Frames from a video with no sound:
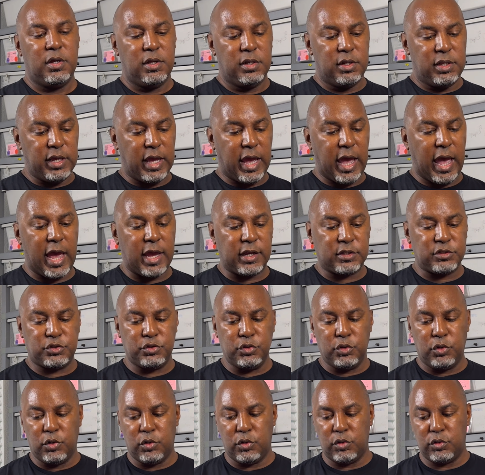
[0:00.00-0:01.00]
the
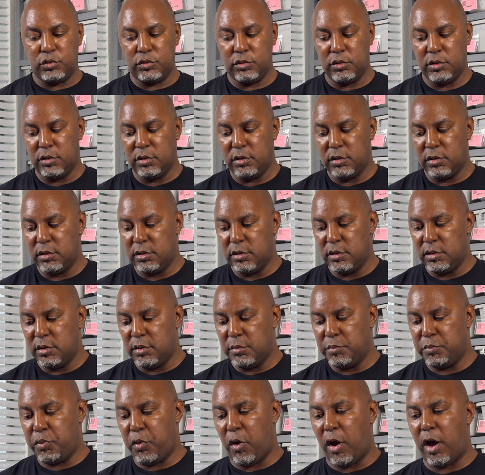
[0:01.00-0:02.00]
actual
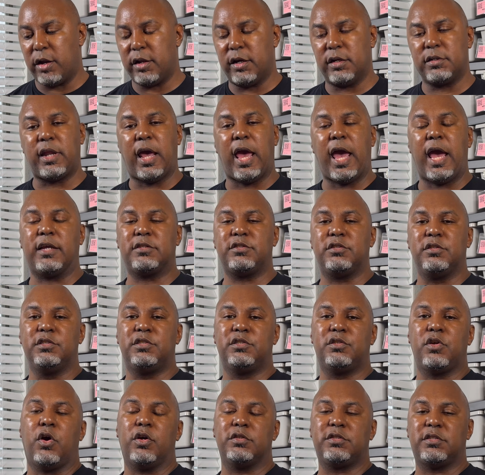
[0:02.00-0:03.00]
product actually
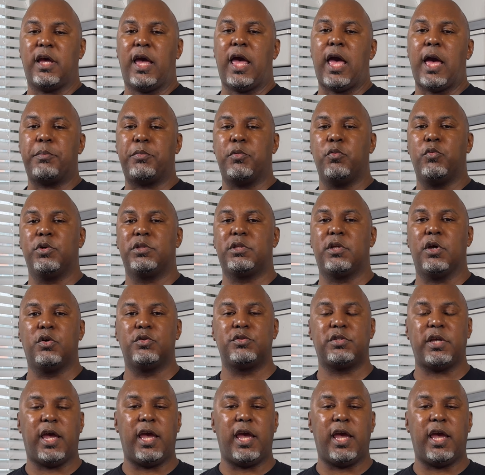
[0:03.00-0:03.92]
starts to happen with those